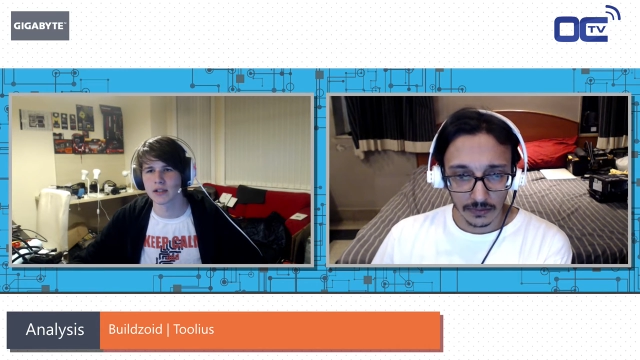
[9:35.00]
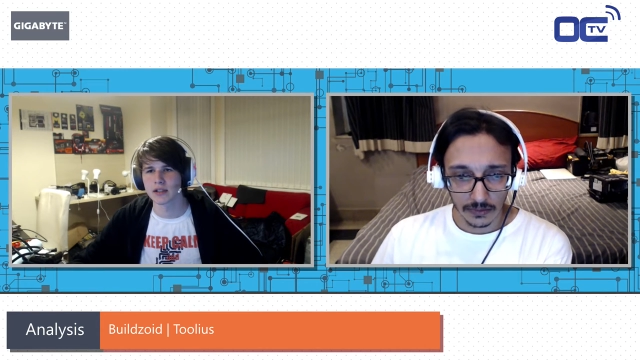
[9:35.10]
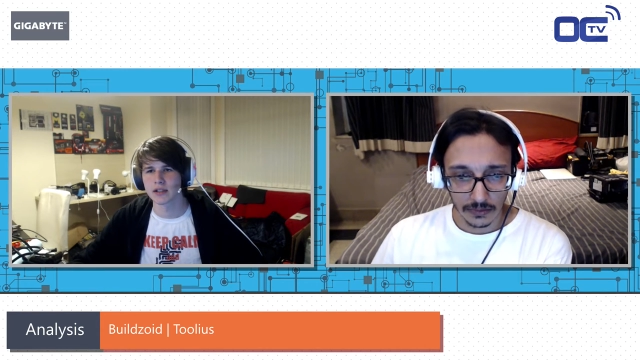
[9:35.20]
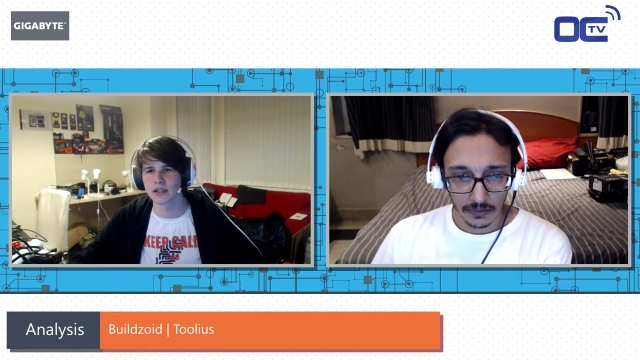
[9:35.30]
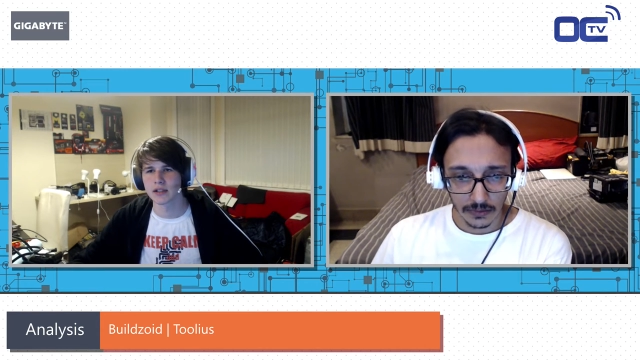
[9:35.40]

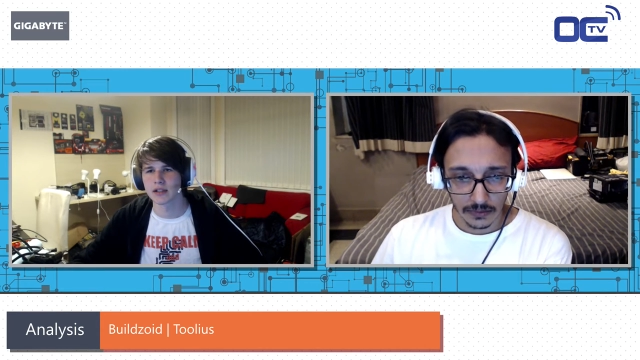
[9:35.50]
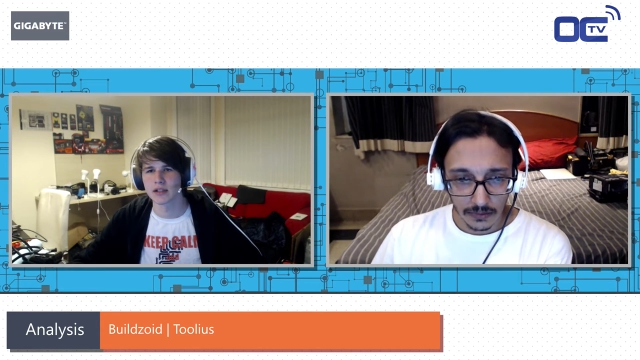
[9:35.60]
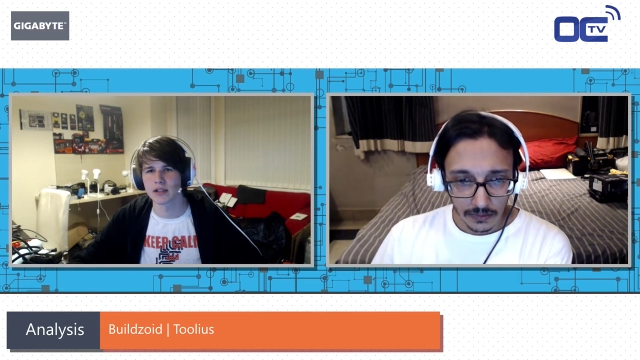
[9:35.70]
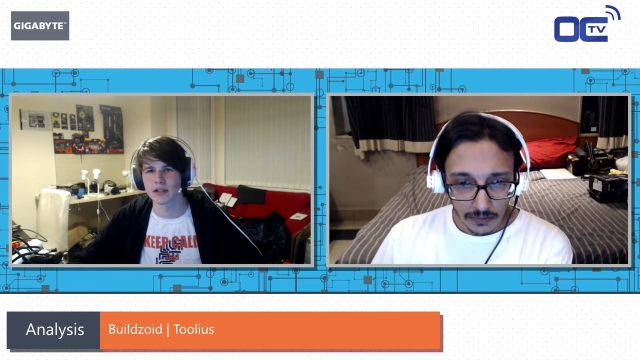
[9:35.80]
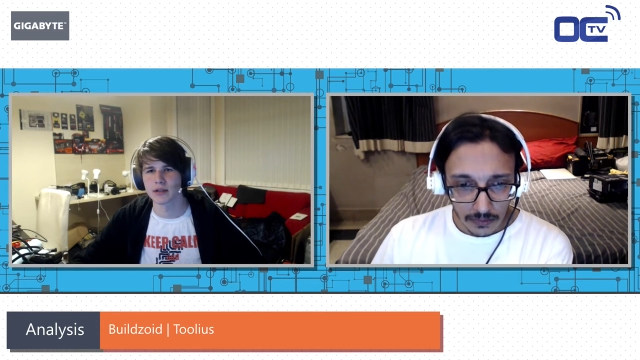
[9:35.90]

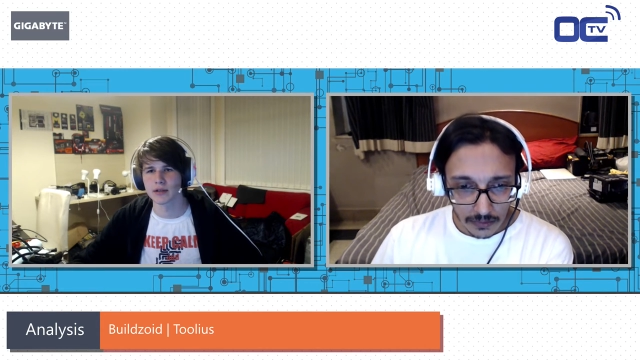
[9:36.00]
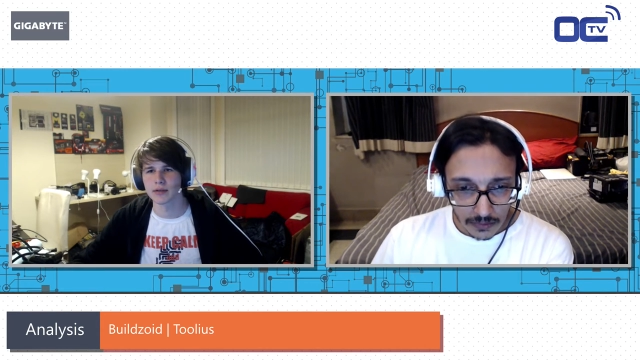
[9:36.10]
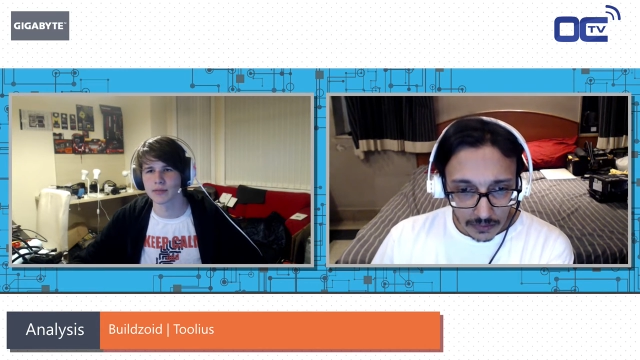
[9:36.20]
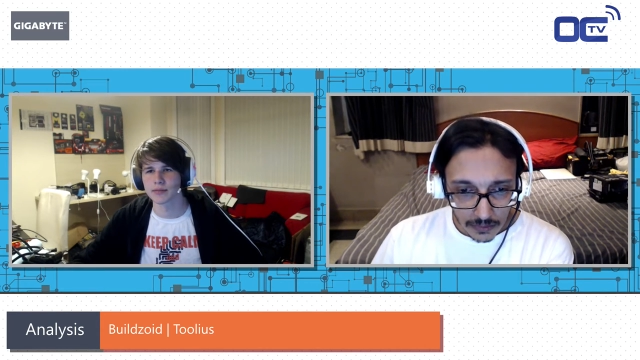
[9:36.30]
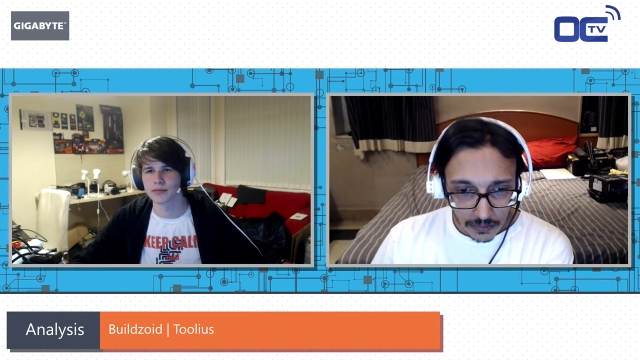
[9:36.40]

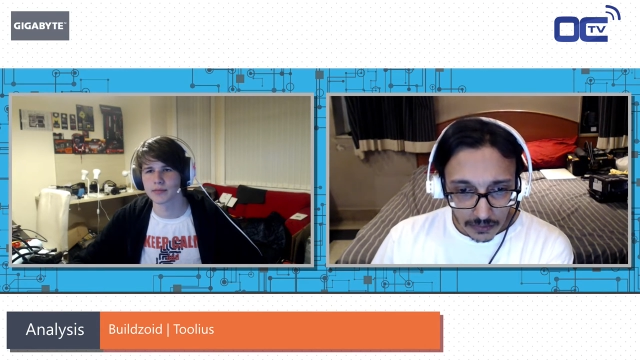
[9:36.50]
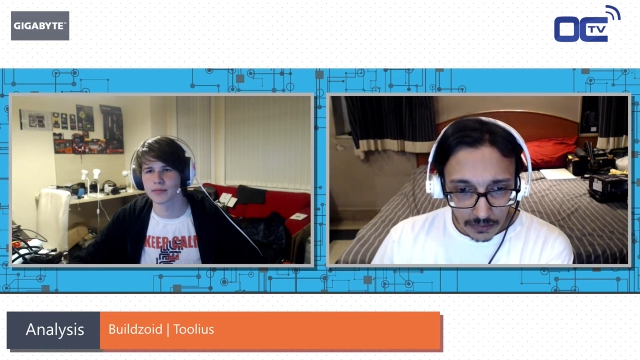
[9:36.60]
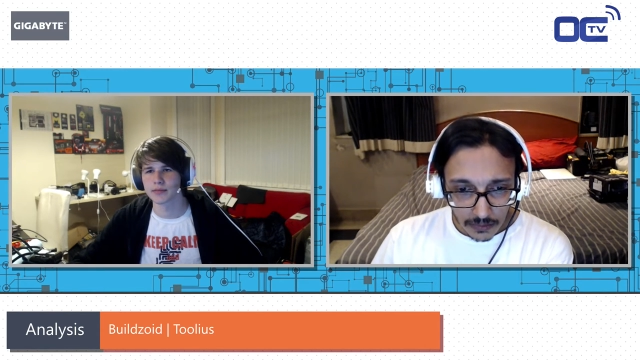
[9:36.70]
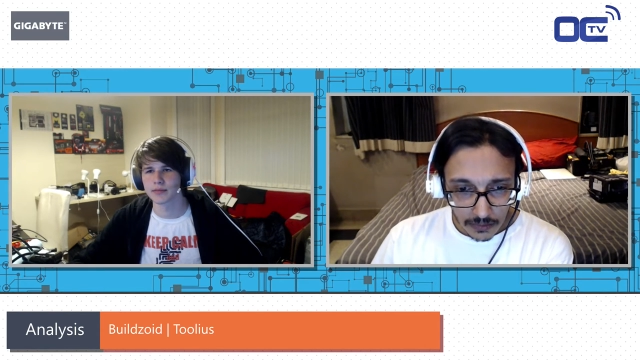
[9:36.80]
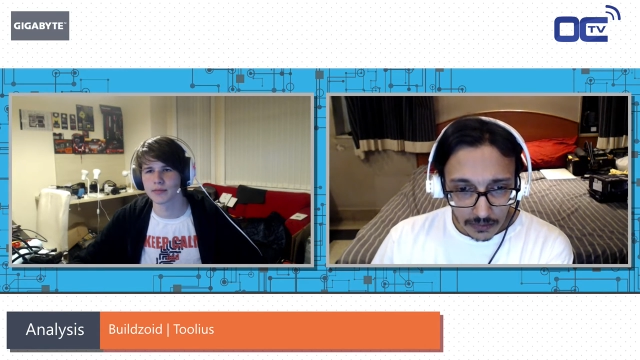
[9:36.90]

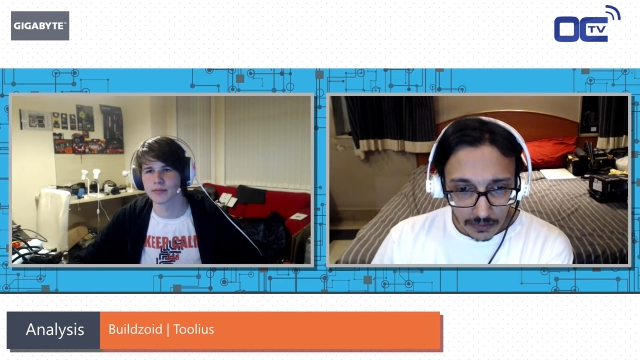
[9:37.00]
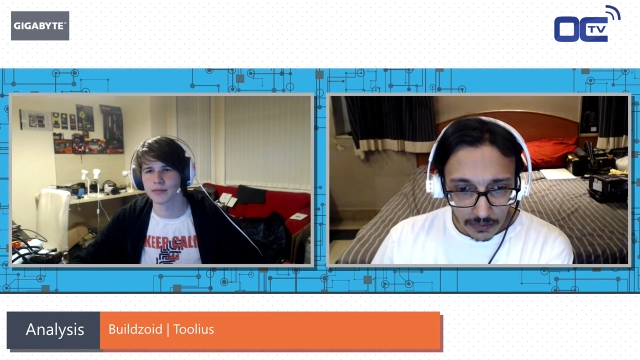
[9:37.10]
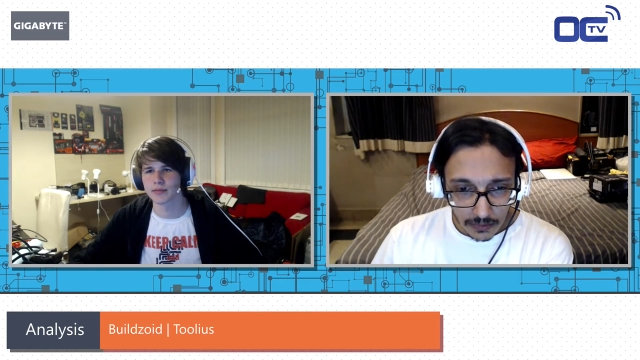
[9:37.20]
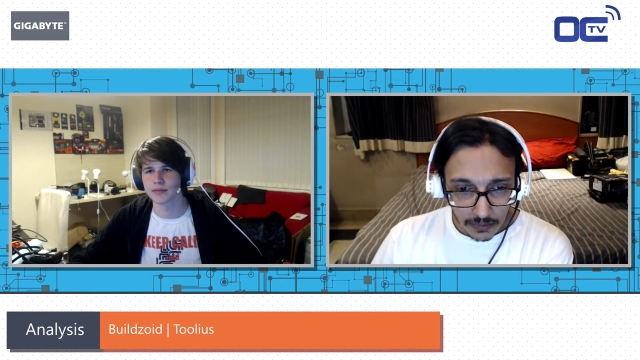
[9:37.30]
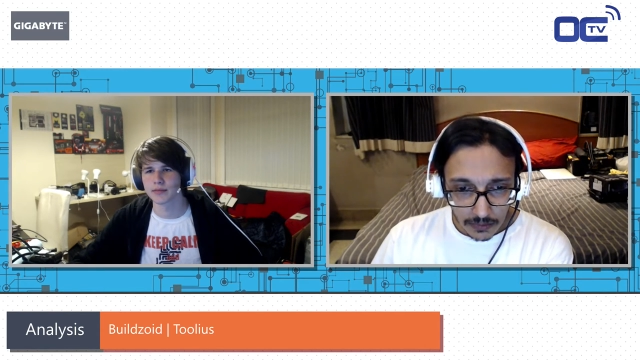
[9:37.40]

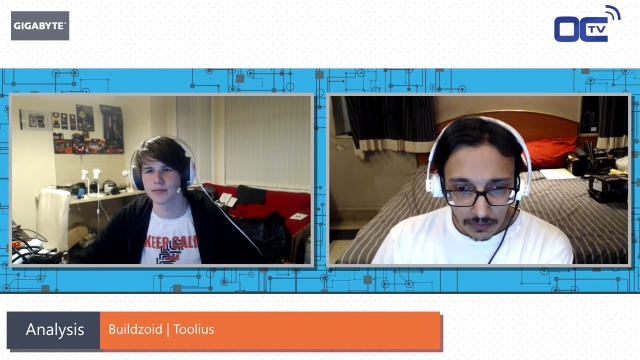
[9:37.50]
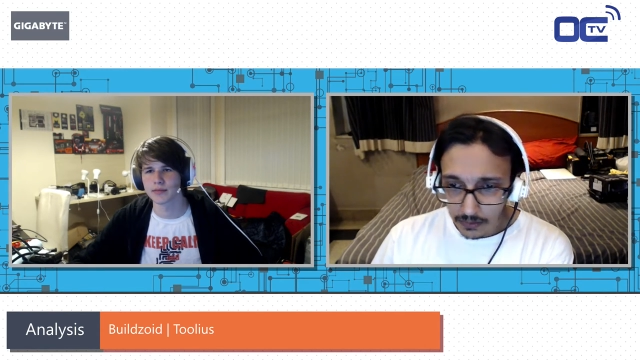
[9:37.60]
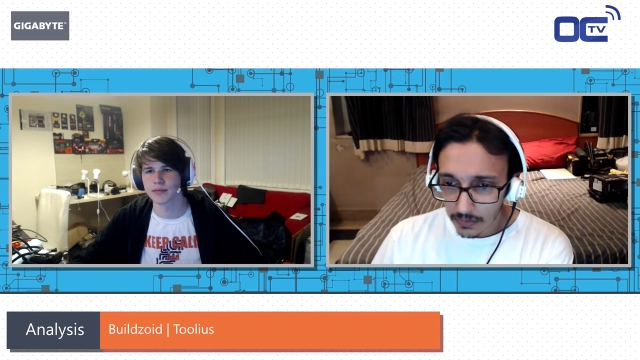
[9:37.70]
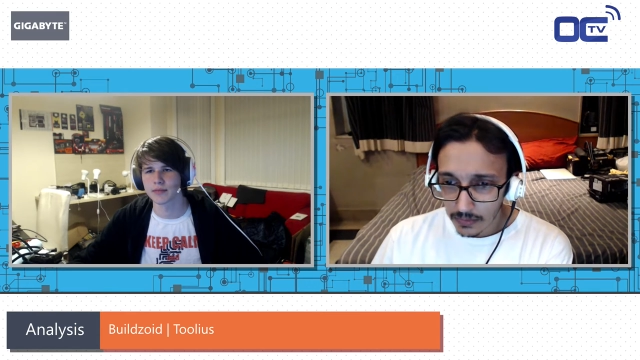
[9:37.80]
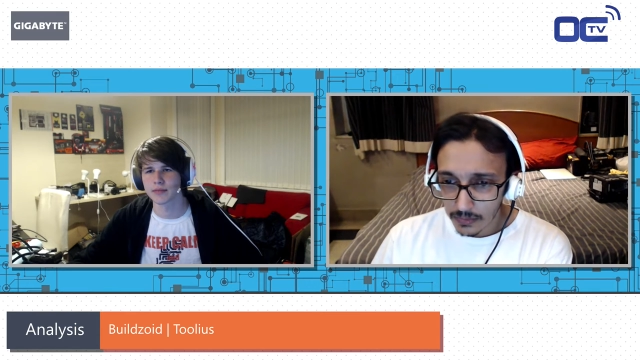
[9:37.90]

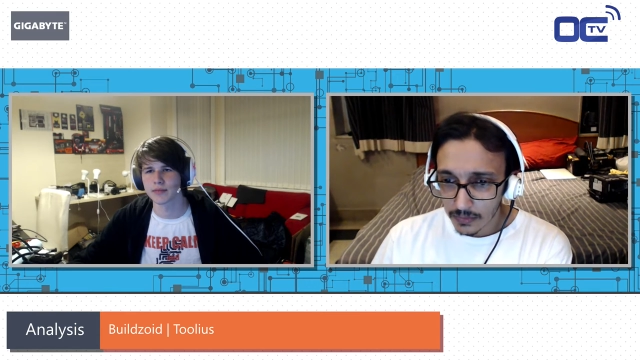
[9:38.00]
Nobody speaks.